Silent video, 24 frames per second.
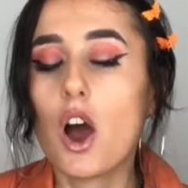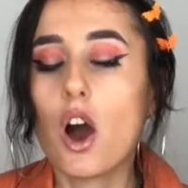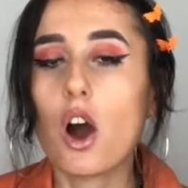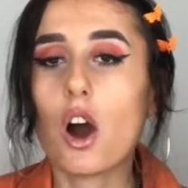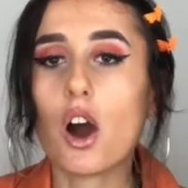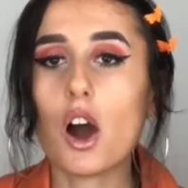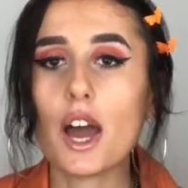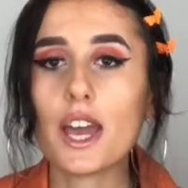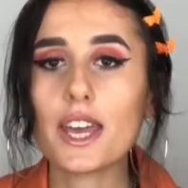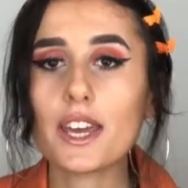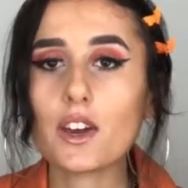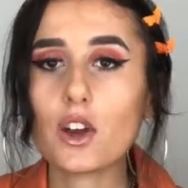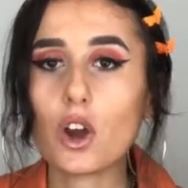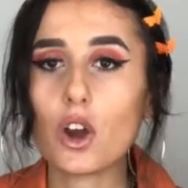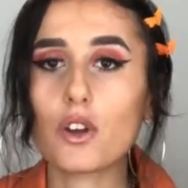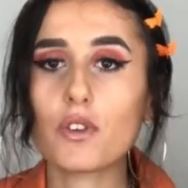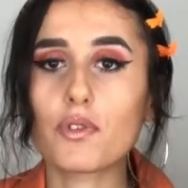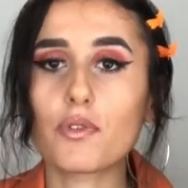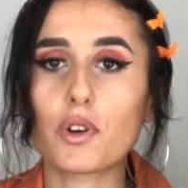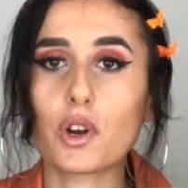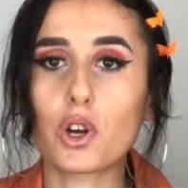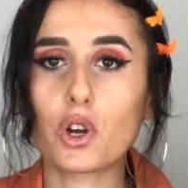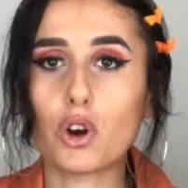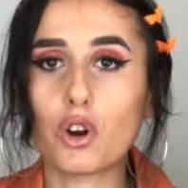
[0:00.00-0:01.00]
I go
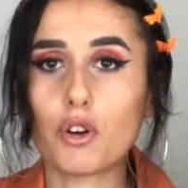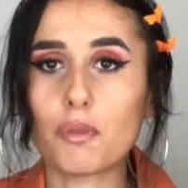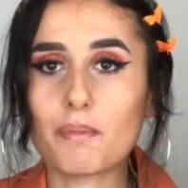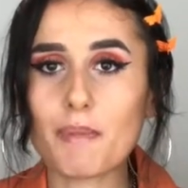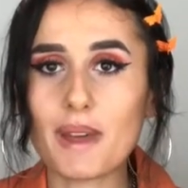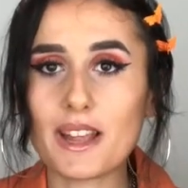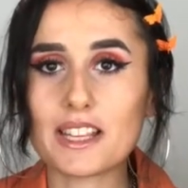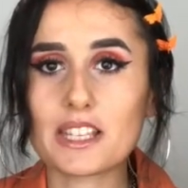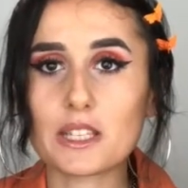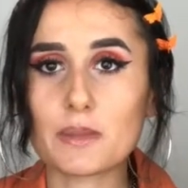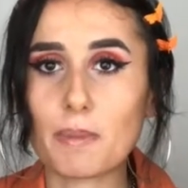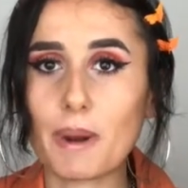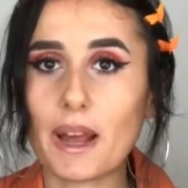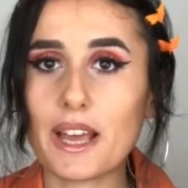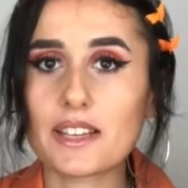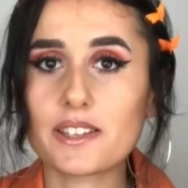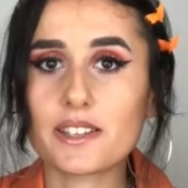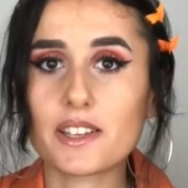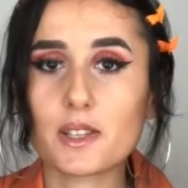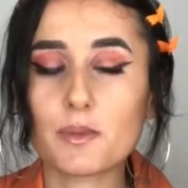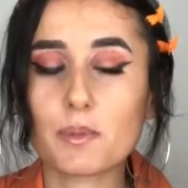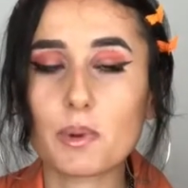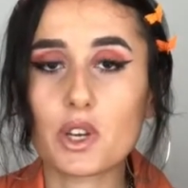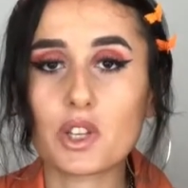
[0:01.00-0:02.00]
for a lot of men's
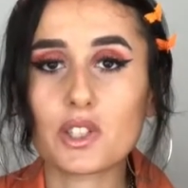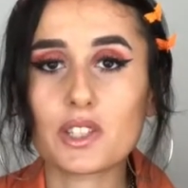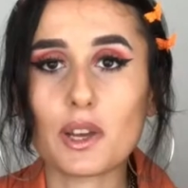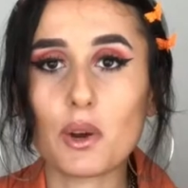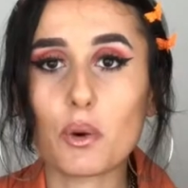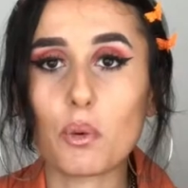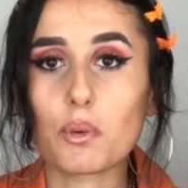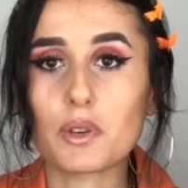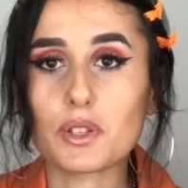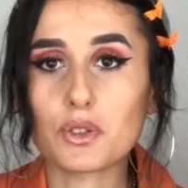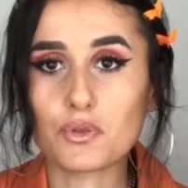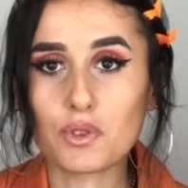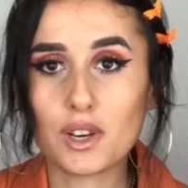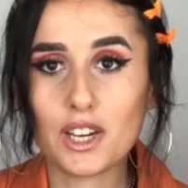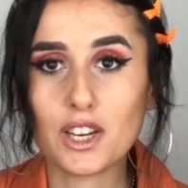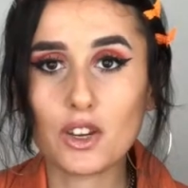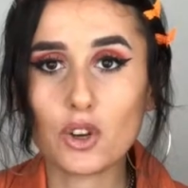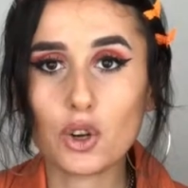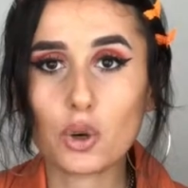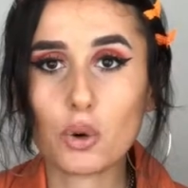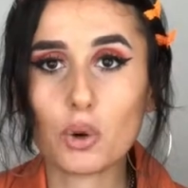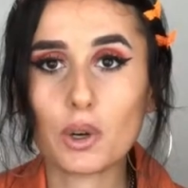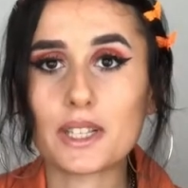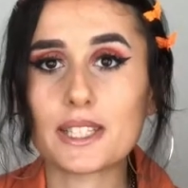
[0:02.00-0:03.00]
blazers because they're always really
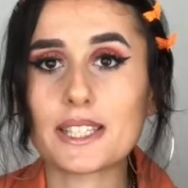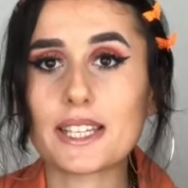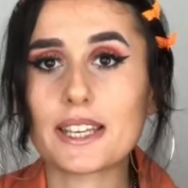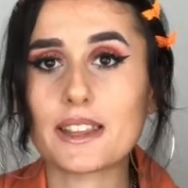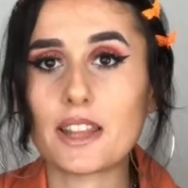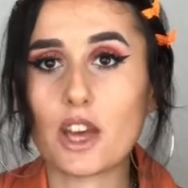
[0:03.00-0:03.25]
good quality.